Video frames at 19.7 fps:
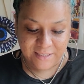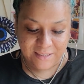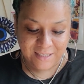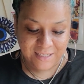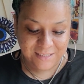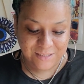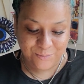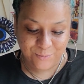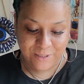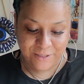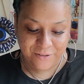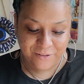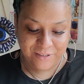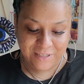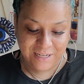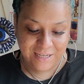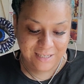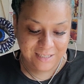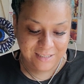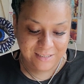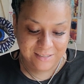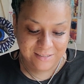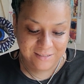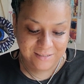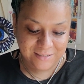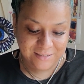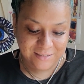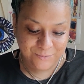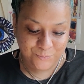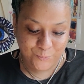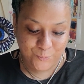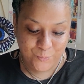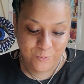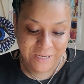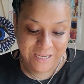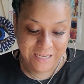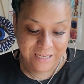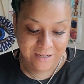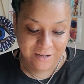That's why you're not,
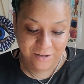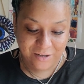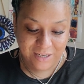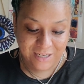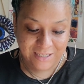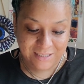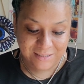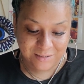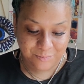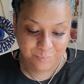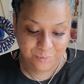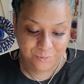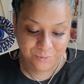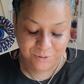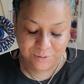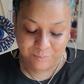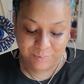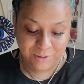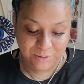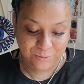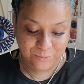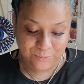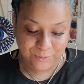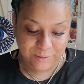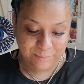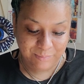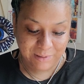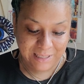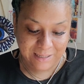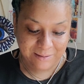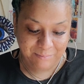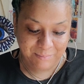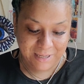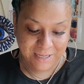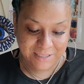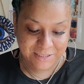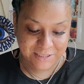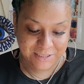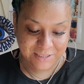we are not supposed to be doing black
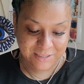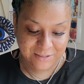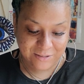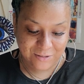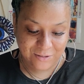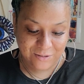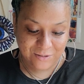magic